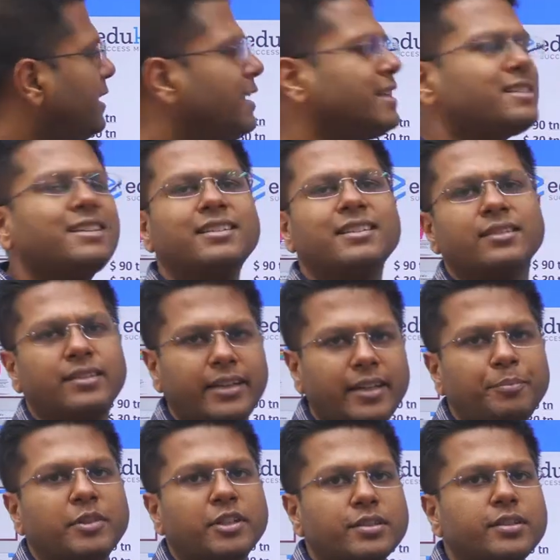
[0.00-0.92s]
lesser than
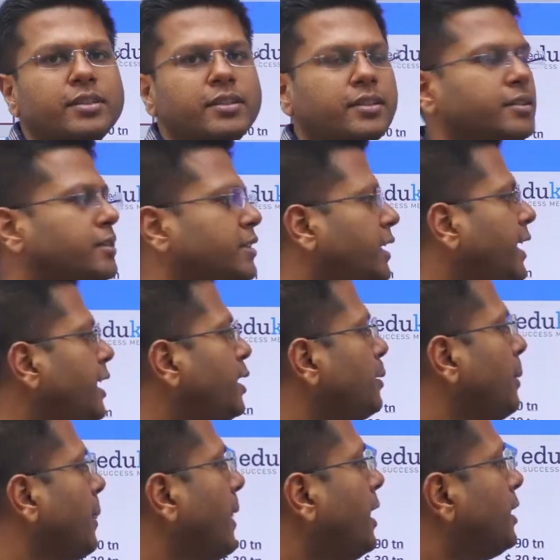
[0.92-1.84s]
three percent,
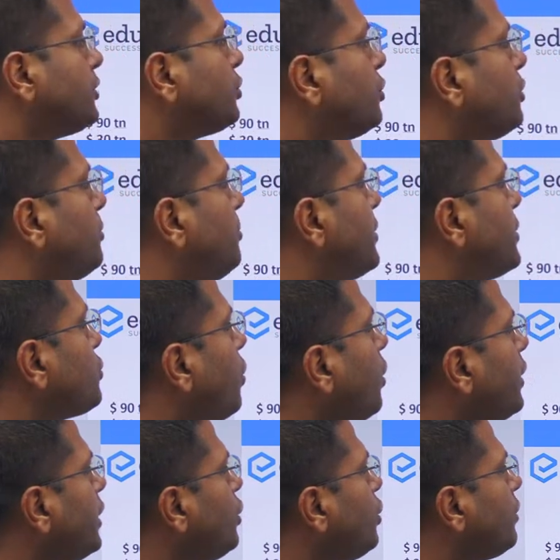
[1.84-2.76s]
right? So
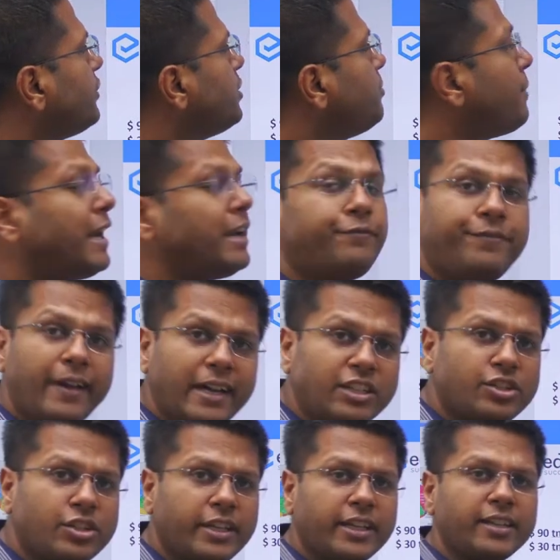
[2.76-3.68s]
majority of the
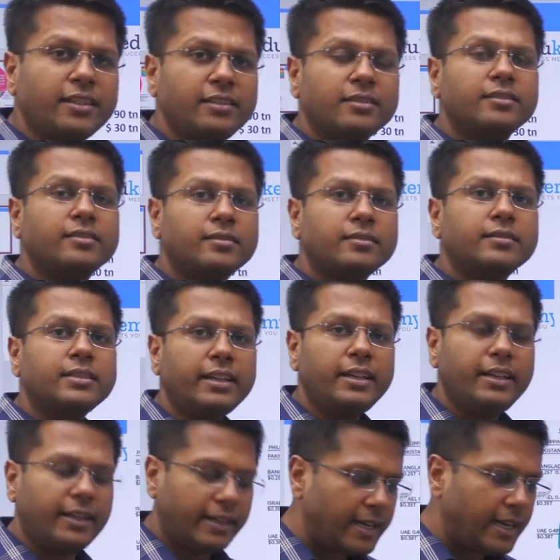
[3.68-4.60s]
manufacturing,
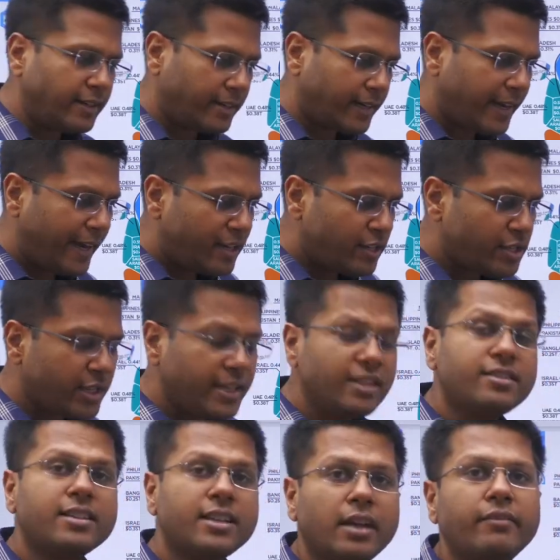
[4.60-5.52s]
see, India trades
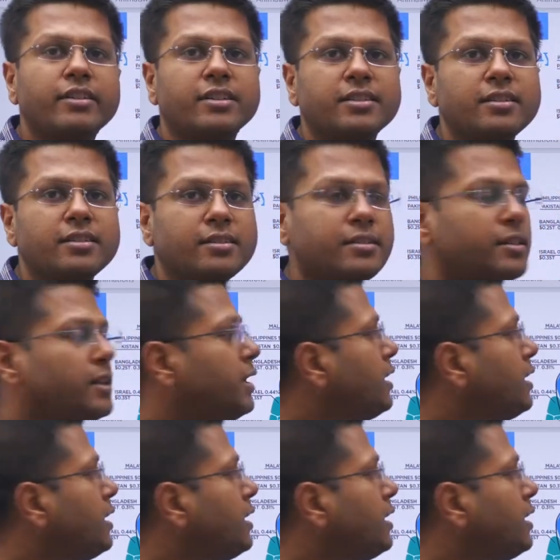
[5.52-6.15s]
in services.